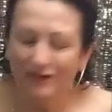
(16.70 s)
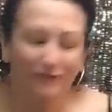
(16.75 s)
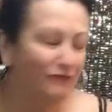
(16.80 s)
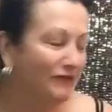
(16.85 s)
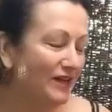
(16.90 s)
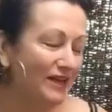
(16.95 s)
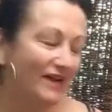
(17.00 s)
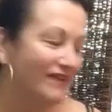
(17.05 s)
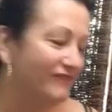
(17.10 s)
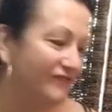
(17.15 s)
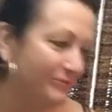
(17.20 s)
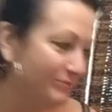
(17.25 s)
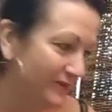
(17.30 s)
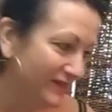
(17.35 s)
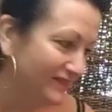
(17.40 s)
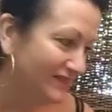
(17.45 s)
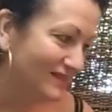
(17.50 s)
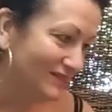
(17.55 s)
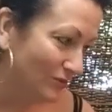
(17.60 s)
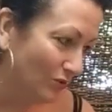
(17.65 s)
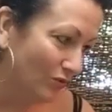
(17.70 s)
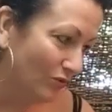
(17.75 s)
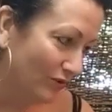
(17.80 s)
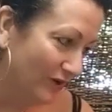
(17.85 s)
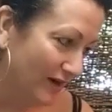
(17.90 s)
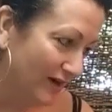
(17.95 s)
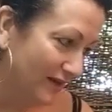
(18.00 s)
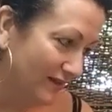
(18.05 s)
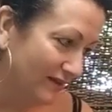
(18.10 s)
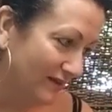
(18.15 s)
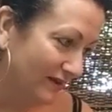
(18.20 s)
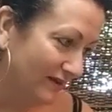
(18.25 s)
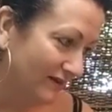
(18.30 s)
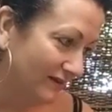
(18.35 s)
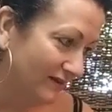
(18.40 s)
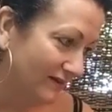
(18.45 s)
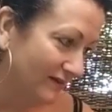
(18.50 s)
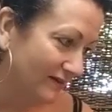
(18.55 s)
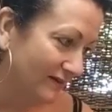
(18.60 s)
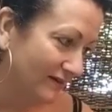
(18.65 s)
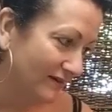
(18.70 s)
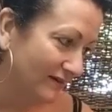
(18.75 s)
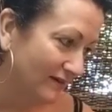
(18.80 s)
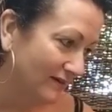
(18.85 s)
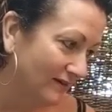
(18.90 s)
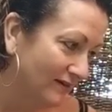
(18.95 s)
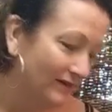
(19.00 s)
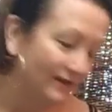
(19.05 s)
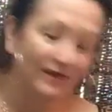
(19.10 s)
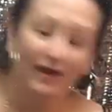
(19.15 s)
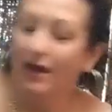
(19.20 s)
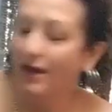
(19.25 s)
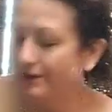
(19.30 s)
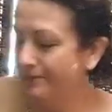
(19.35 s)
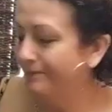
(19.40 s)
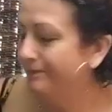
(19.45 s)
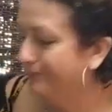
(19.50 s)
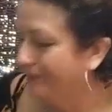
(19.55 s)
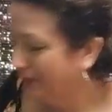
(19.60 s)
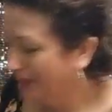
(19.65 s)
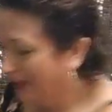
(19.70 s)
But your feet haven't been sore or anything? No. No.